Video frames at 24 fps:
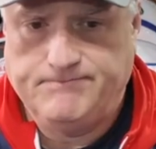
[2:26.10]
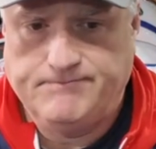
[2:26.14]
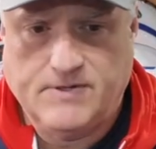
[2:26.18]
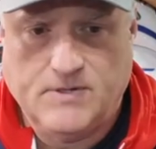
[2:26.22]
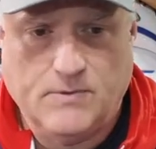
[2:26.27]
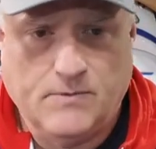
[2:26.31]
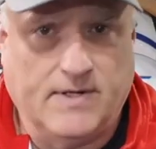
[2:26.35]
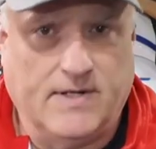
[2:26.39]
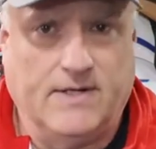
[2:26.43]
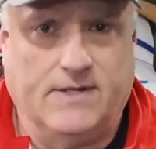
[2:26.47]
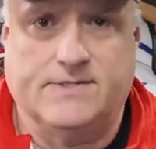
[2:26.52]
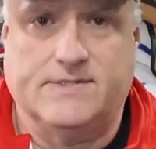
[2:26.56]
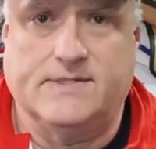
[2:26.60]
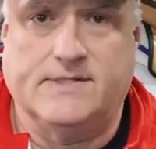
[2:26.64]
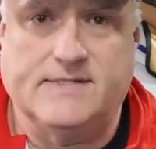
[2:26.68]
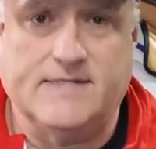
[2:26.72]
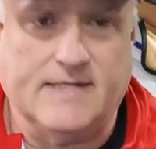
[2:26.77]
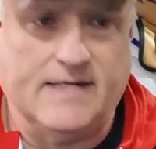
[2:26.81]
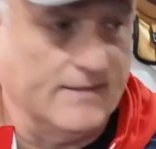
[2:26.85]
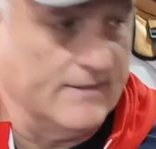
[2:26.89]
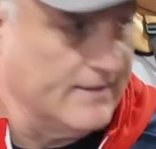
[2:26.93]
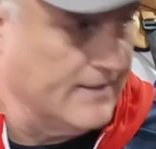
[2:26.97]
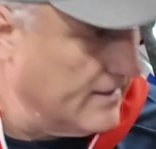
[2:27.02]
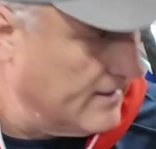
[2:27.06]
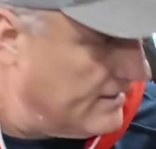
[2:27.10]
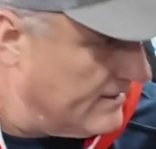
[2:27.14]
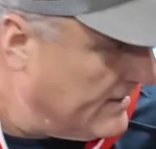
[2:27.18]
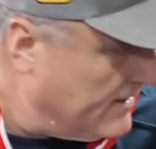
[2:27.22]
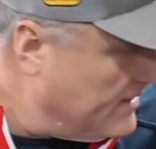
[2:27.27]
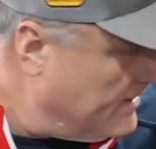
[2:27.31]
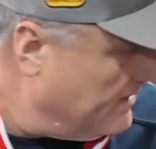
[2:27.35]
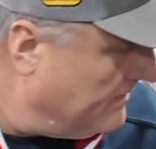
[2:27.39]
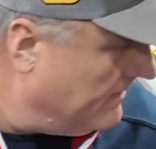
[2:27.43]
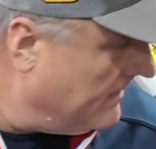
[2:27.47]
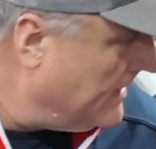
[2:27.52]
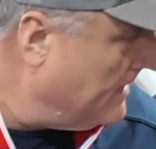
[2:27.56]
What else is out there?
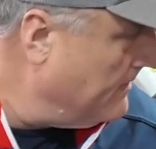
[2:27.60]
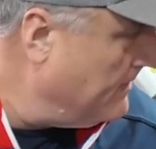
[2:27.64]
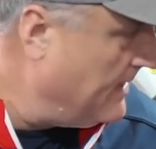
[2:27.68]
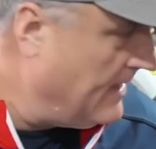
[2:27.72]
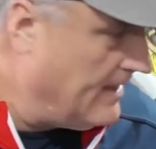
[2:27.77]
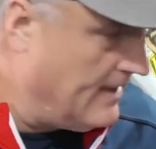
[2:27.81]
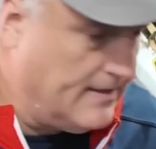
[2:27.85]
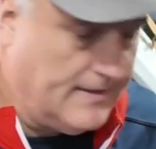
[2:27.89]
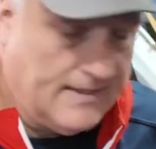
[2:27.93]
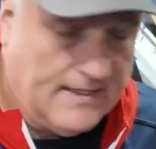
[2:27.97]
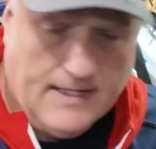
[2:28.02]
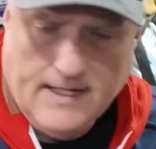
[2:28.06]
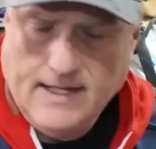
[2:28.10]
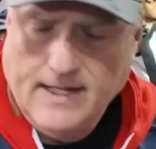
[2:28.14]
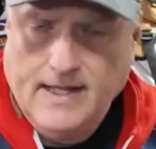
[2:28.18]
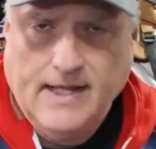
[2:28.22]
I mean,